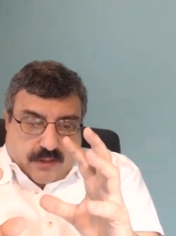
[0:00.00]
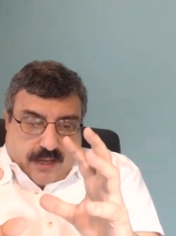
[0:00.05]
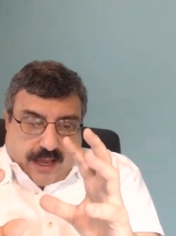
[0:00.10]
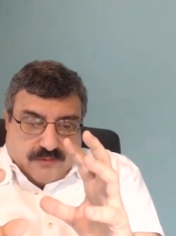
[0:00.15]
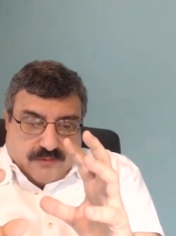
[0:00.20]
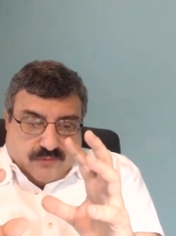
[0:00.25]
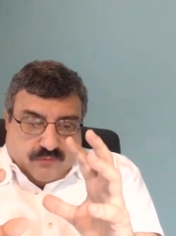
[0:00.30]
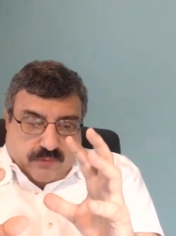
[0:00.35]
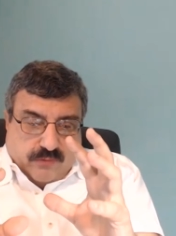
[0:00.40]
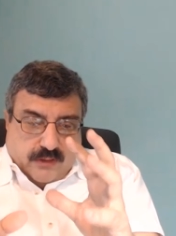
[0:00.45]

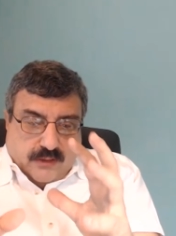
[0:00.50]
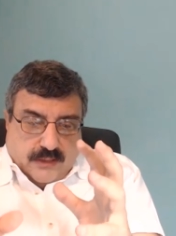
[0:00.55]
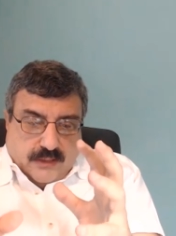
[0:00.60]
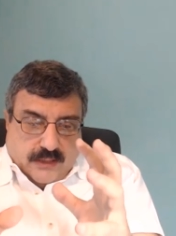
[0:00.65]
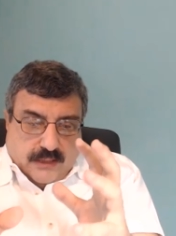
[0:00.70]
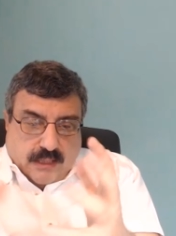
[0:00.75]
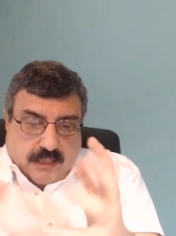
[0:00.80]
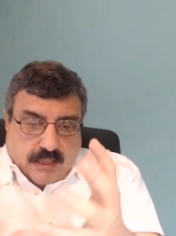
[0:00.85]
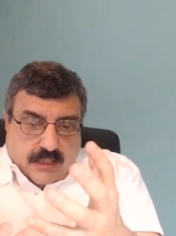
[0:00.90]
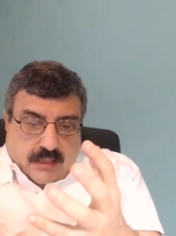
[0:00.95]

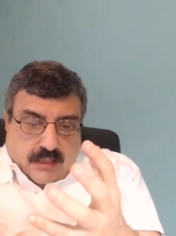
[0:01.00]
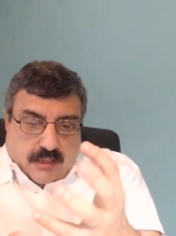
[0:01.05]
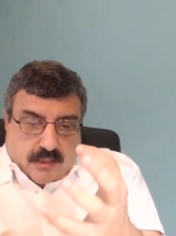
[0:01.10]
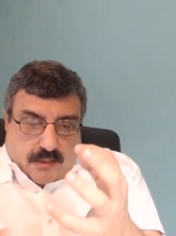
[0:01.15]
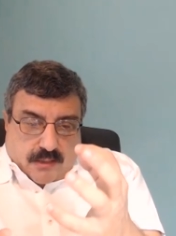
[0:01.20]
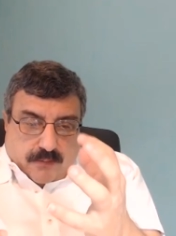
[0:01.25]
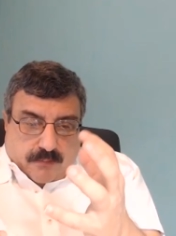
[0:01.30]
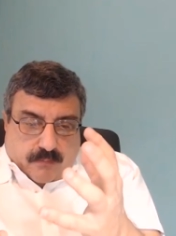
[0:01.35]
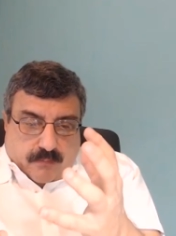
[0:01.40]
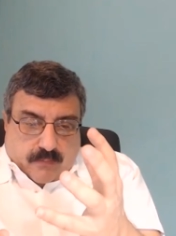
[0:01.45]
really
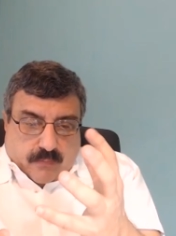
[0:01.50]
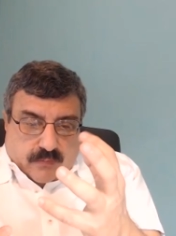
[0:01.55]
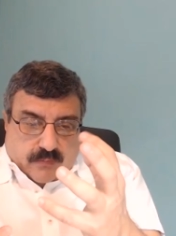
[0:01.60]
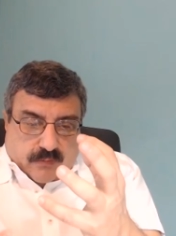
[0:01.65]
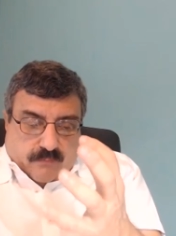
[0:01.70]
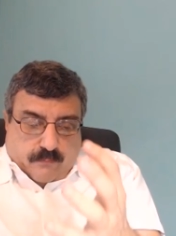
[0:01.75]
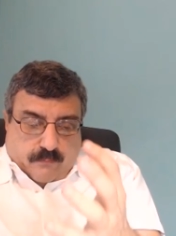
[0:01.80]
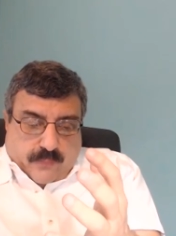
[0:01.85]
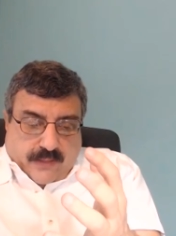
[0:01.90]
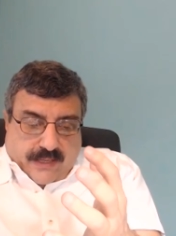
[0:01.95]

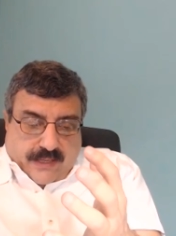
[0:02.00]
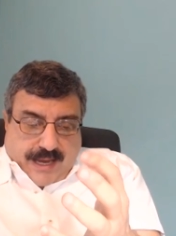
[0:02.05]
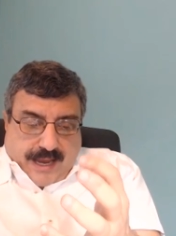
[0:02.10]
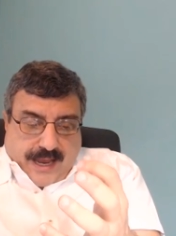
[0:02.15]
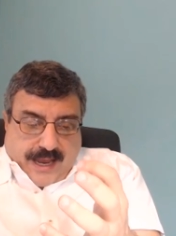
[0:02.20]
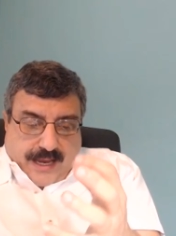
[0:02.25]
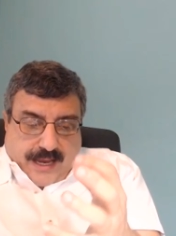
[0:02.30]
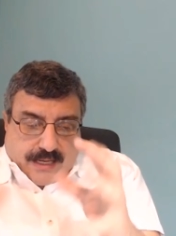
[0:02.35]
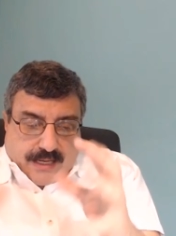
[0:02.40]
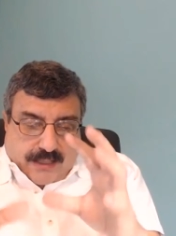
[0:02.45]
been
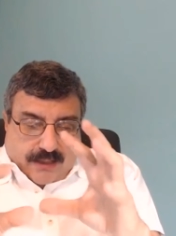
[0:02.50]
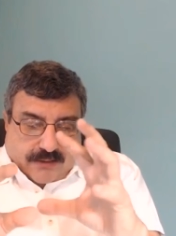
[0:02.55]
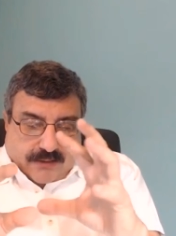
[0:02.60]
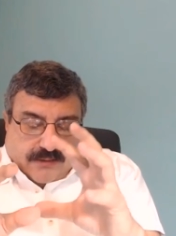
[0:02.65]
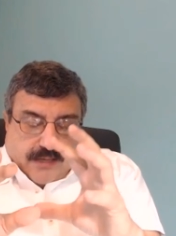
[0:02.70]
a